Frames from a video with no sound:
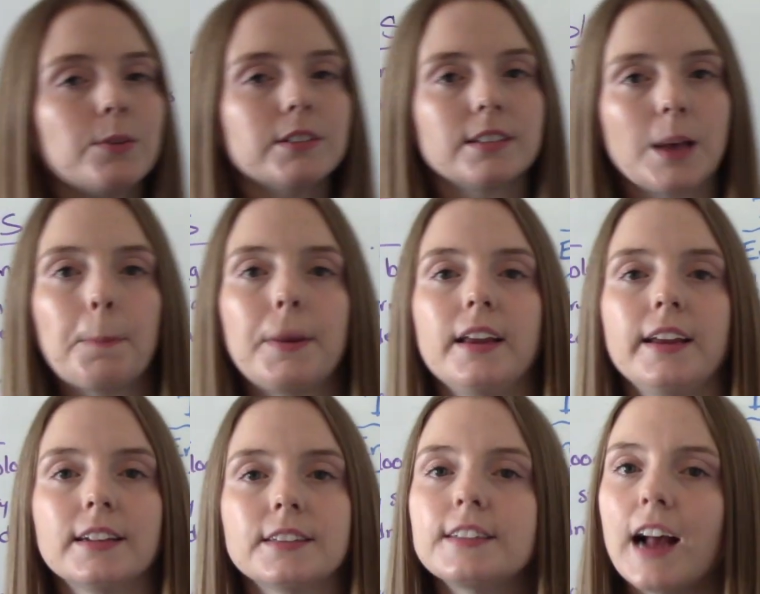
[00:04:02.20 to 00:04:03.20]
when somebody
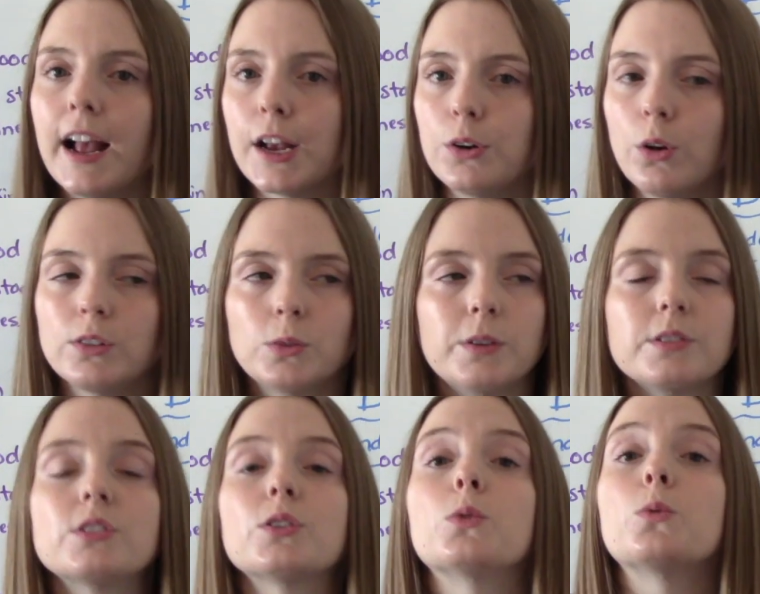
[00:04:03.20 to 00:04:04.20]
gets diagnosed with
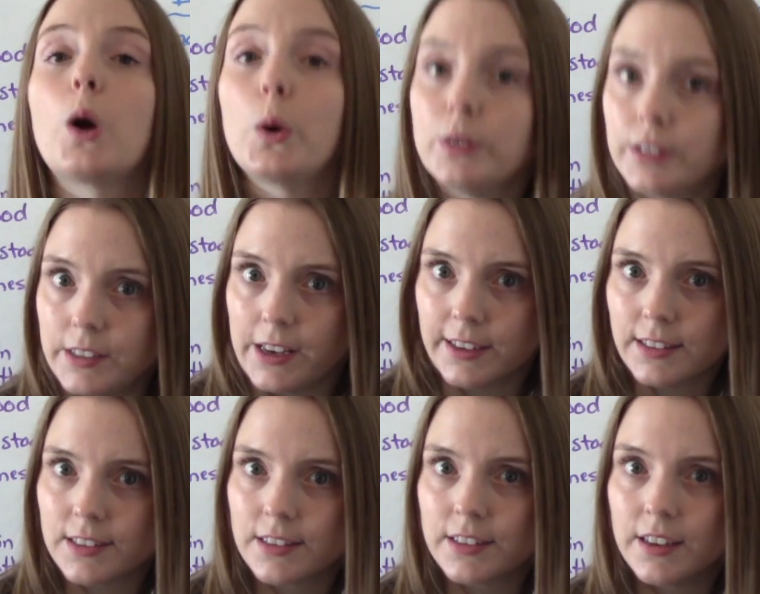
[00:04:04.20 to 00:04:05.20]

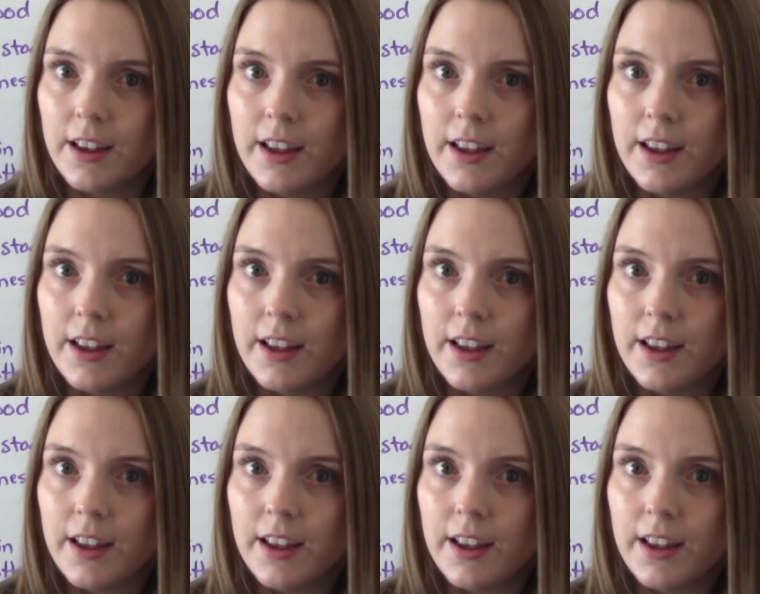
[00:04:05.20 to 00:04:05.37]
cirrhosis,